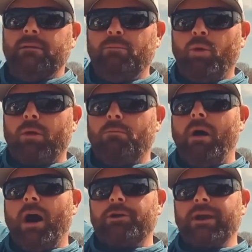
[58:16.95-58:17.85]
more
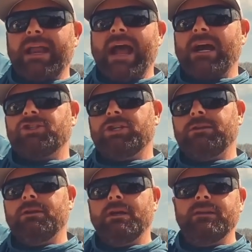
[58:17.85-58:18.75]
moderate
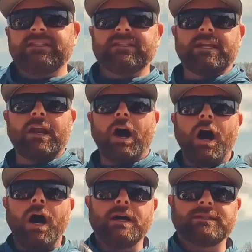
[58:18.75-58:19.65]
action. This is an
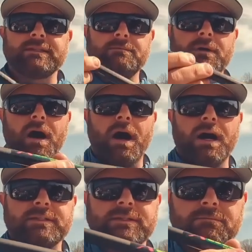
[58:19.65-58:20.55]
awesome,
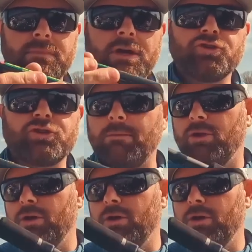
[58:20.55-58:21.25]
awesome treble